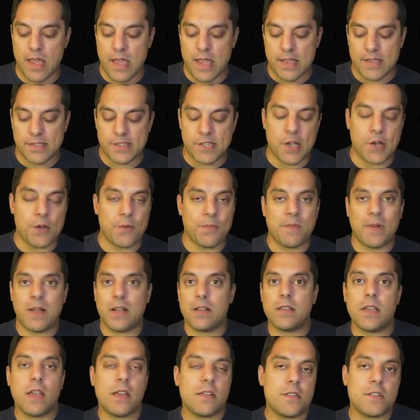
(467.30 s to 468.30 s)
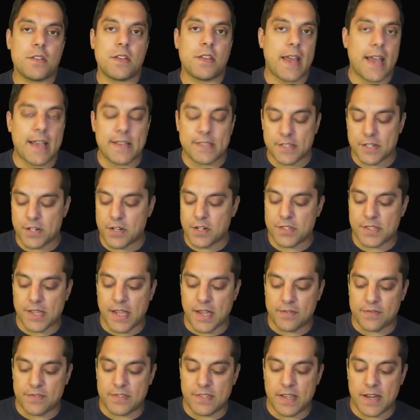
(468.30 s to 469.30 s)
So again, you can ask
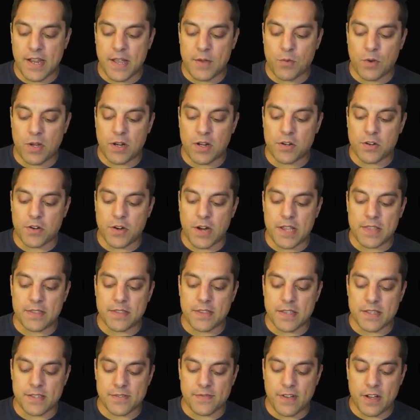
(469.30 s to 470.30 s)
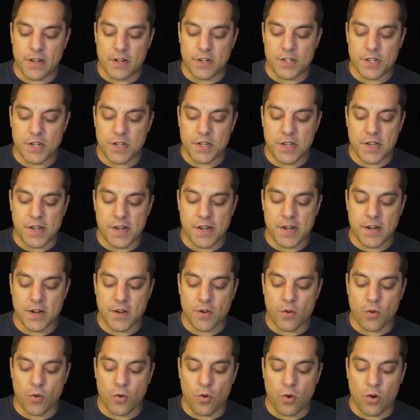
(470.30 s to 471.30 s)
yourself, did I want to create this function
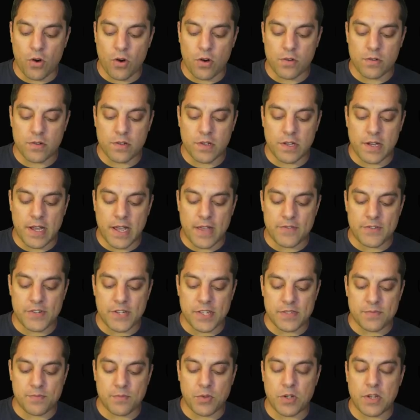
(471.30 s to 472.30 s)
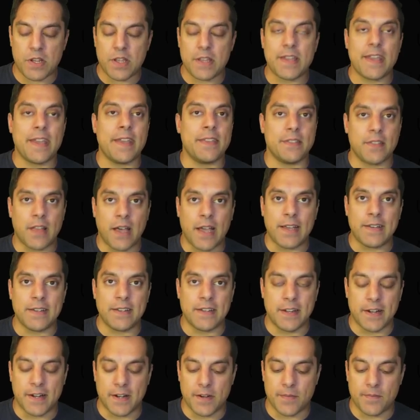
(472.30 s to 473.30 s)
here or could I have just put it in line
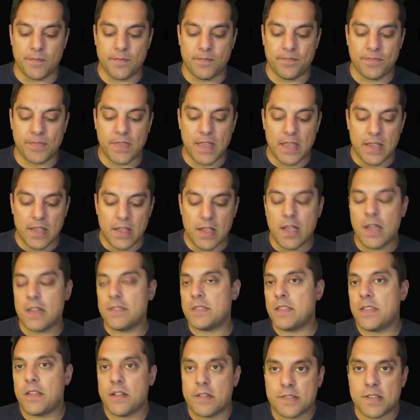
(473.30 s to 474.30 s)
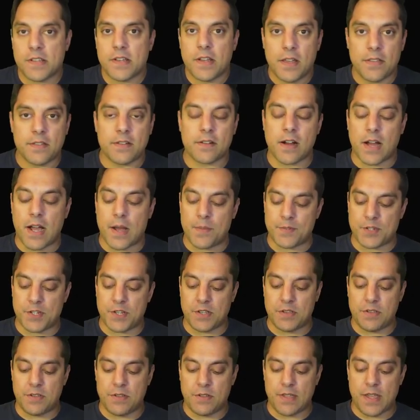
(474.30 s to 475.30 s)
here? And then there's another
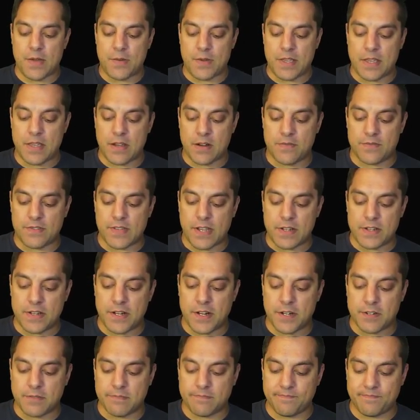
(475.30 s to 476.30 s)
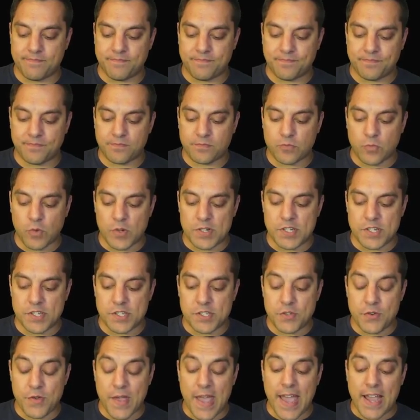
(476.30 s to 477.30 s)
option that we could have done here, which is
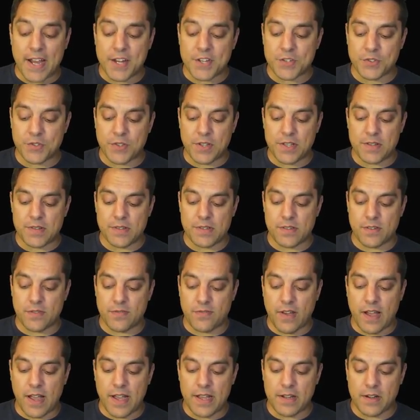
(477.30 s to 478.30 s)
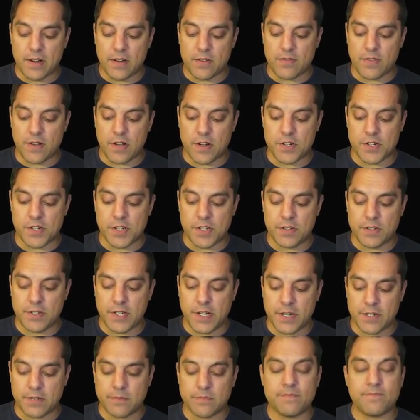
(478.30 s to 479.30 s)
to actually define our function
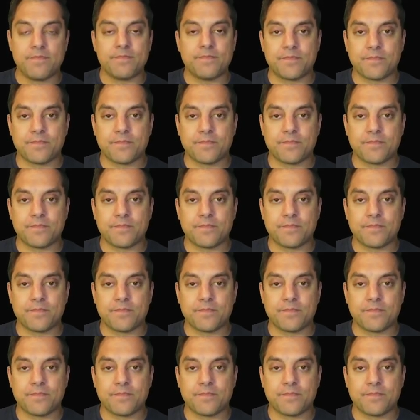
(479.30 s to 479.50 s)
here.